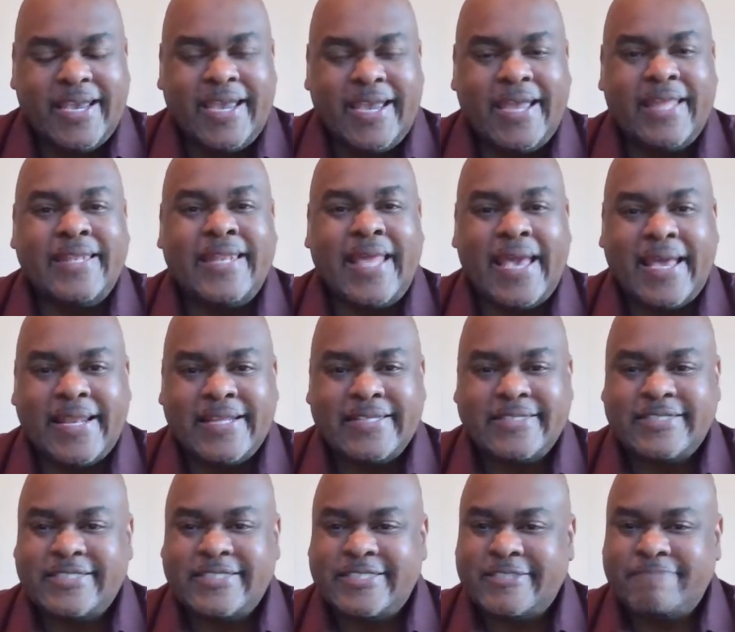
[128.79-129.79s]
And that
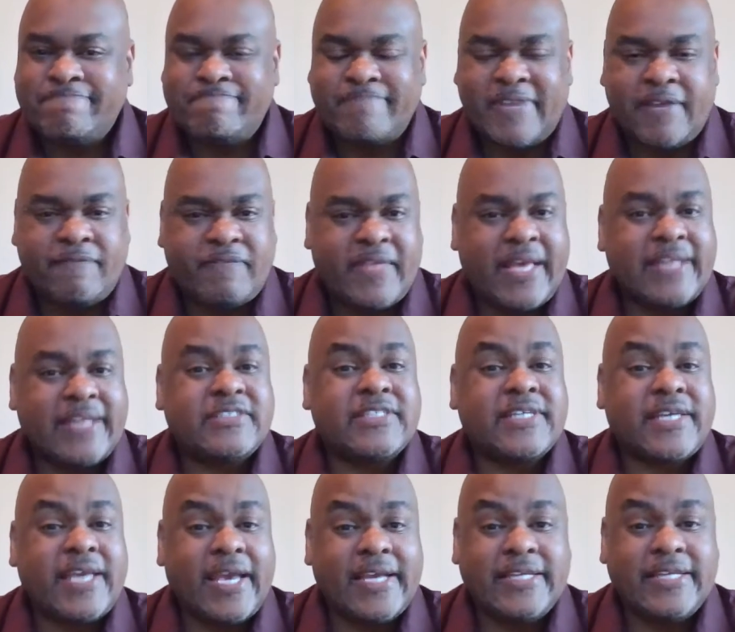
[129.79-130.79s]
is, if that's the
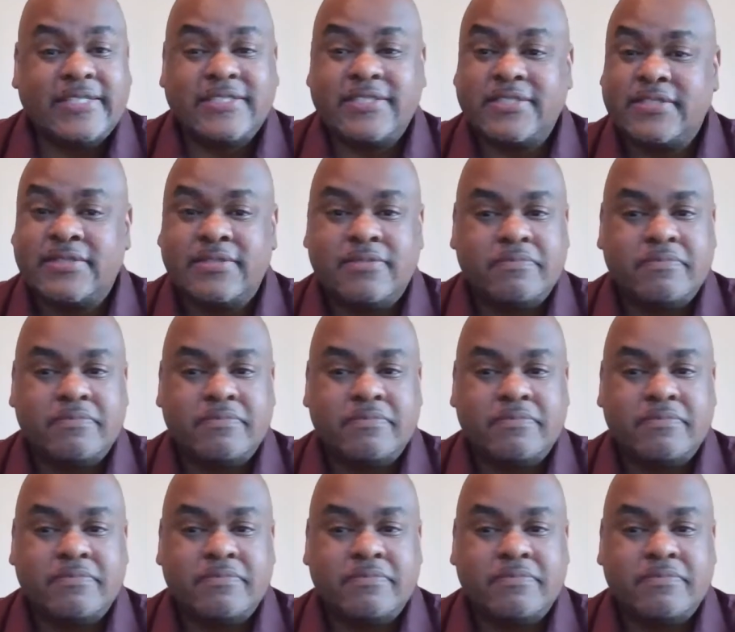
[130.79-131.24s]
case,